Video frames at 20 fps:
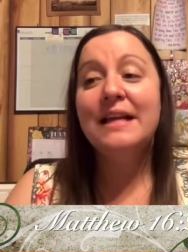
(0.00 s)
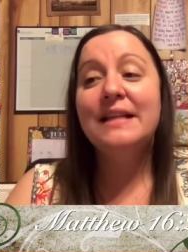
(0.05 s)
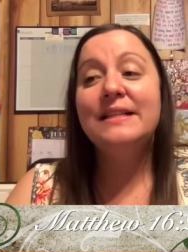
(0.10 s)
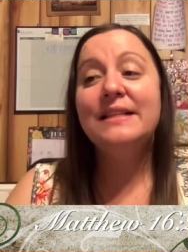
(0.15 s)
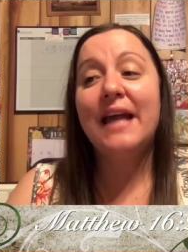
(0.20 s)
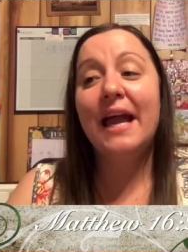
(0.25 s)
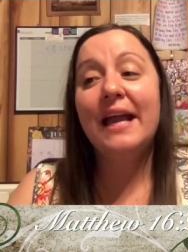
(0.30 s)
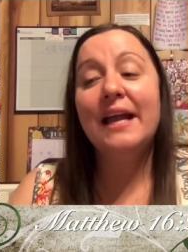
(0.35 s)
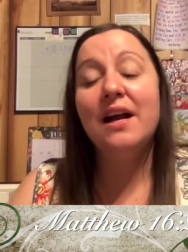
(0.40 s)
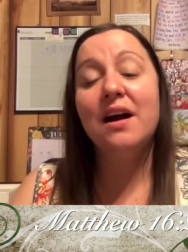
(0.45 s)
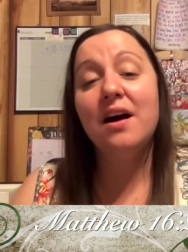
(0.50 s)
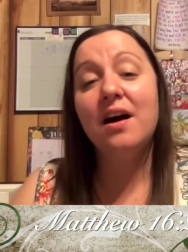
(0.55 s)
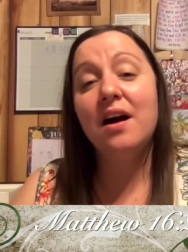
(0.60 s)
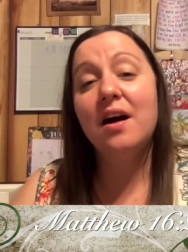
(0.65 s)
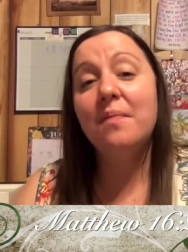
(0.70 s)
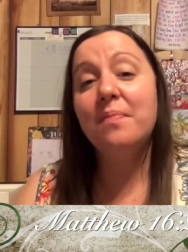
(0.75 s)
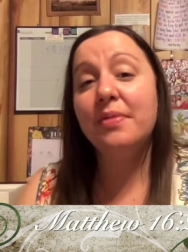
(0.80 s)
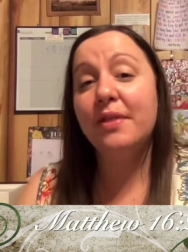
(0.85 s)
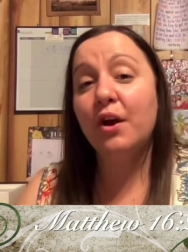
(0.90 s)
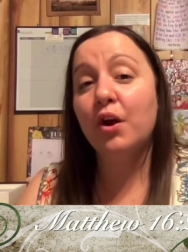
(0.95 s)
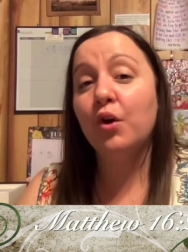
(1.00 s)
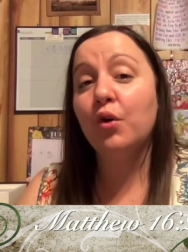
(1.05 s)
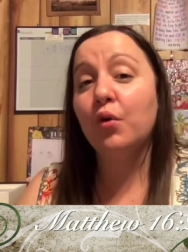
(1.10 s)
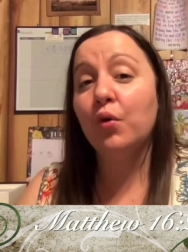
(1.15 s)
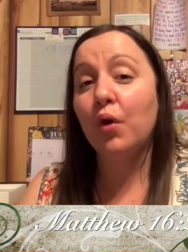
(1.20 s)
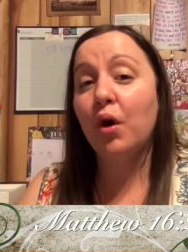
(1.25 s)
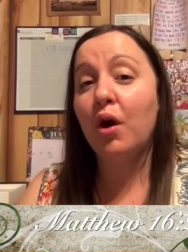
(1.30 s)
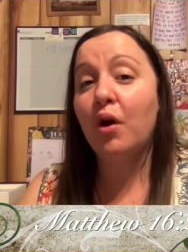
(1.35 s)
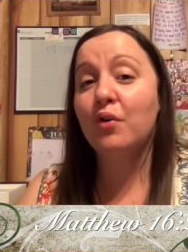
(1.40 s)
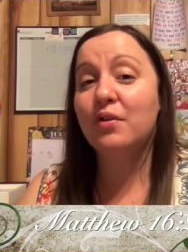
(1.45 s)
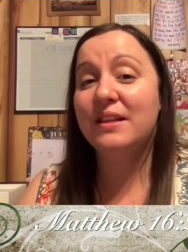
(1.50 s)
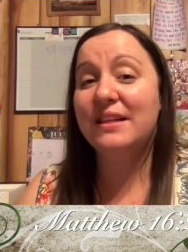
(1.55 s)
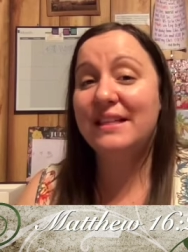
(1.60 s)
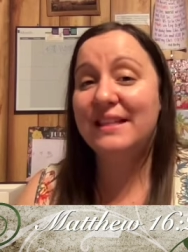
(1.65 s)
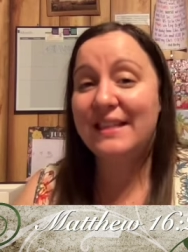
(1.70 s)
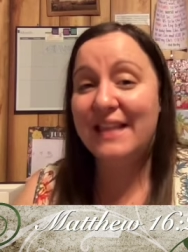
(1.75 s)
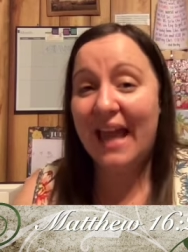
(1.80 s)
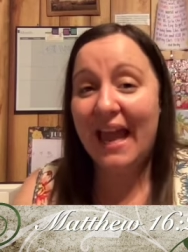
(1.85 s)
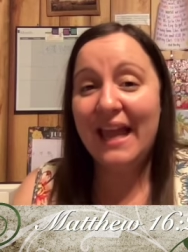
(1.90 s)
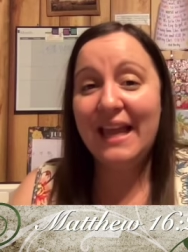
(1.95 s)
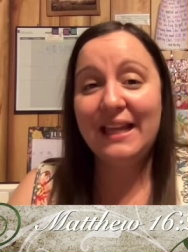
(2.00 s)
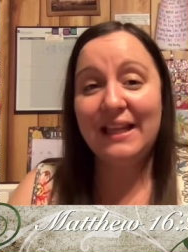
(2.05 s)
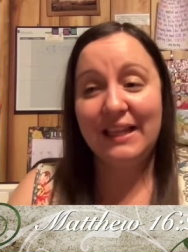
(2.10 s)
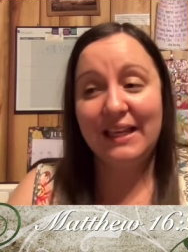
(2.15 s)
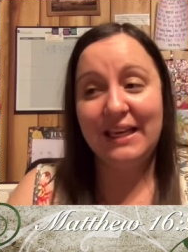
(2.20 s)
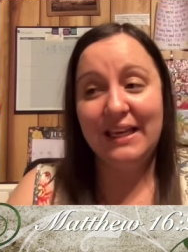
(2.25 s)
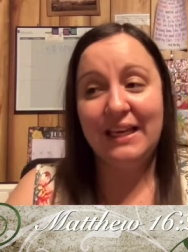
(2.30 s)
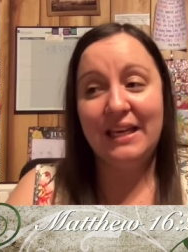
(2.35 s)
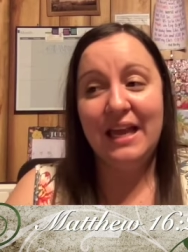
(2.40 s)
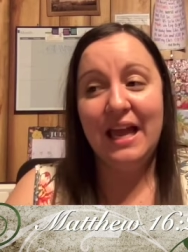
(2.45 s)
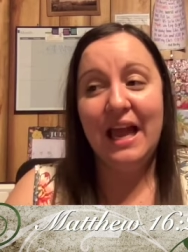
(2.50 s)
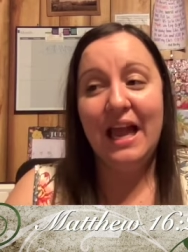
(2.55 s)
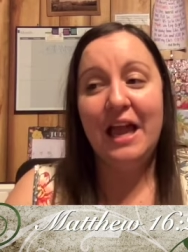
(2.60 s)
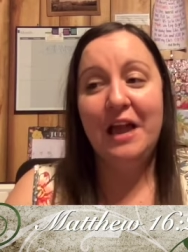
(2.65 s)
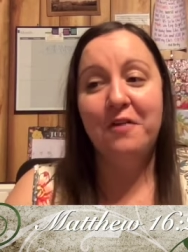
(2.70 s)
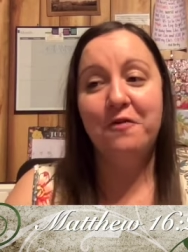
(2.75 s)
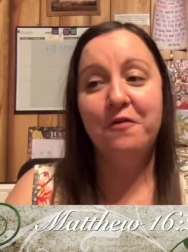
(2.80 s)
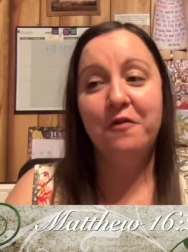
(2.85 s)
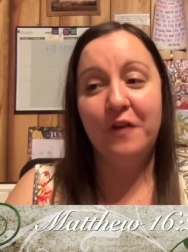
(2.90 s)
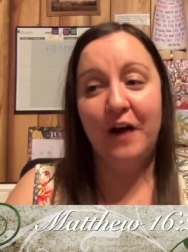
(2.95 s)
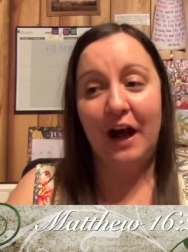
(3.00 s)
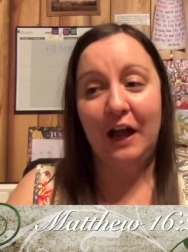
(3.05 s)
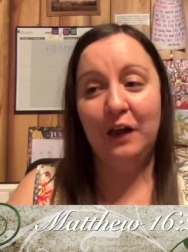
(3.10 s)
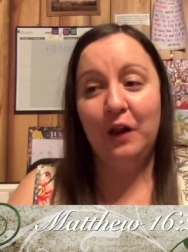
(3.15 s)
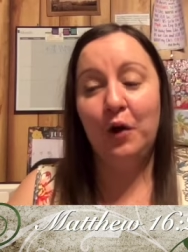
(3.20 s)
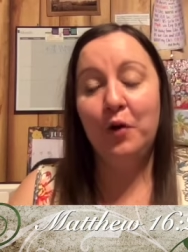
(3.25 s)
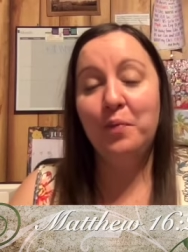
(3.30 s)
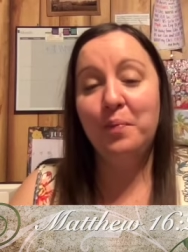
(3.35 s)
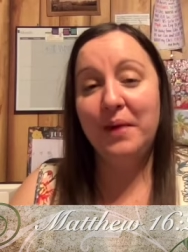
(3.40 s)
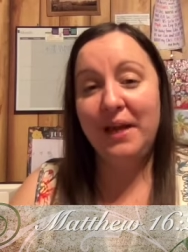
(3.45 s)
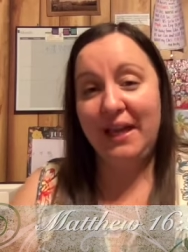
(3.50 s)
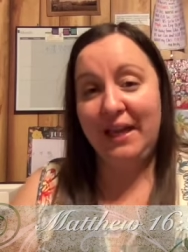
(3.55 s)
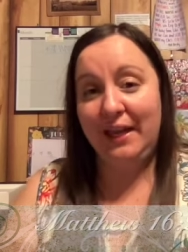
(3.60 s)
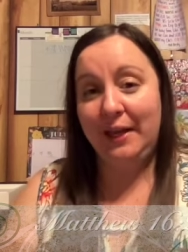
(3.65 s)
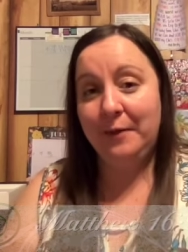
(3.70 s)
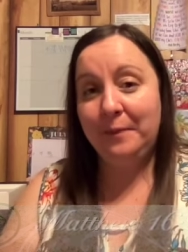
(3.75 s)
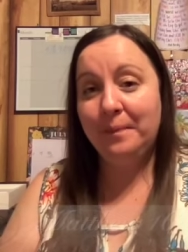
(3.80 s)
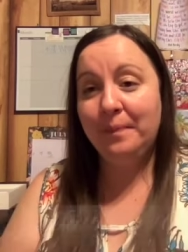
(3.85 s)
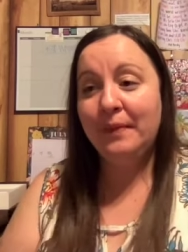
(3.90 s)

take up their cross daily, and follow me.